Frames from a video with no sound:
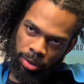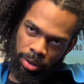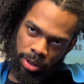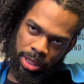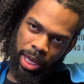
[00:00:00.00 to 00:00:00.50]

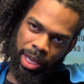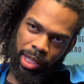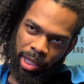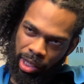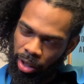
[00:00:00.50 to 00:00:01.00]
take
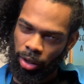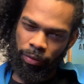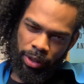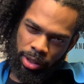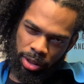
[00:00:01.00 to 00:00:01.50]
care of
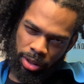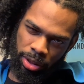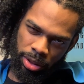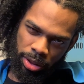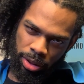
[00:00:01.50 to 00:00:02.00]
it,
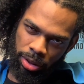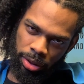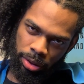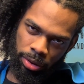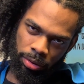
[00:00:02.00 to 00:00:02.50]

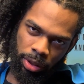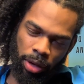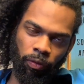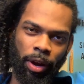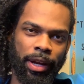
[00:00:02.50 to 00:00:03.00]
right?
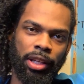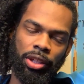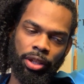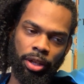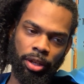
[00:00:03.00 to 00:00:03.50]
Finding
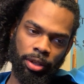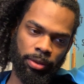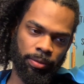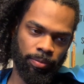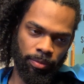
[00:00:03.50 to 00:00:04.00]
your
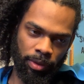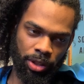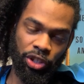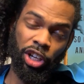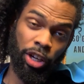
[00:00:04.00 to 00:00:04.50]

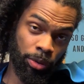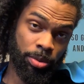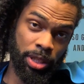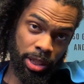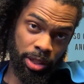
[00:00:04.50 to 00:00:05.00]

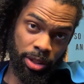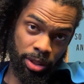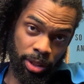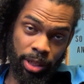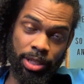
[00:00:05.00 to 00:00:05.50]
routine,
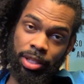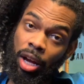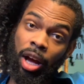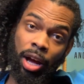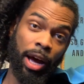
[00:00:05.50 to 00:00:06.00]
because
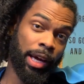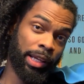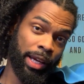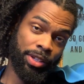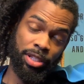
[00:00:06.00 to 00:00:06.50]

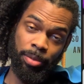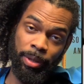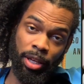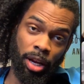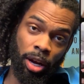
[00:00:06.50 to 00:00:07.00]
online there's going to
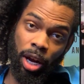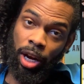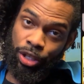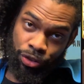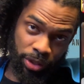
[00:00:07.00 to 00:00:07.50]
be
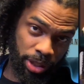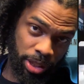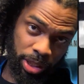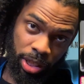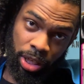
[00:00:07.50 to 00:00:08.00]
hundreds
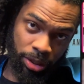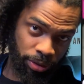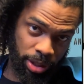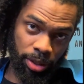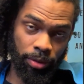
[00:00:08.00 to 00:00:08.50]
and
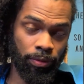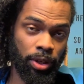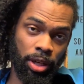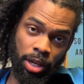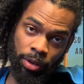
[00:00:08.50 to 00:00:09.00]
hundreds of
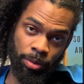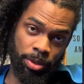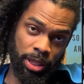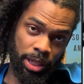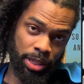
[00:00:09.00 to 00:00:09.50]

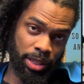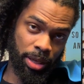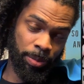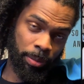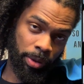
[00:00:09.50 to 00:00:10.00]
routines that
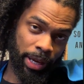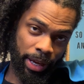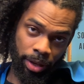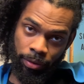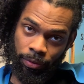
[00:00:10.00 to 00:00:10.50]
people
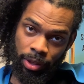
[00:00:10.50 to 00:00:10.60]
have,